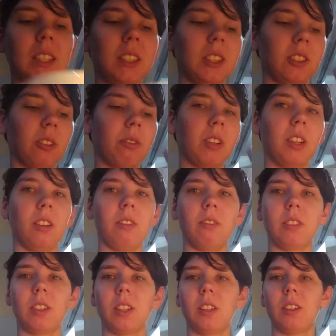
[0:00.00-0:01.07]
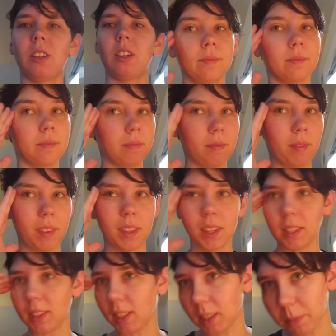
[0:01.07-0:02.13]
So cute.
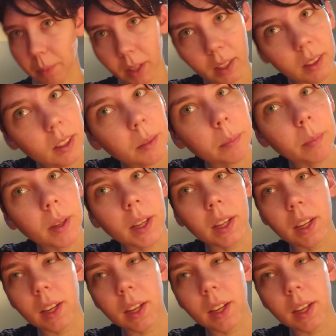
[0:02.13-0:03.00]
Does this make my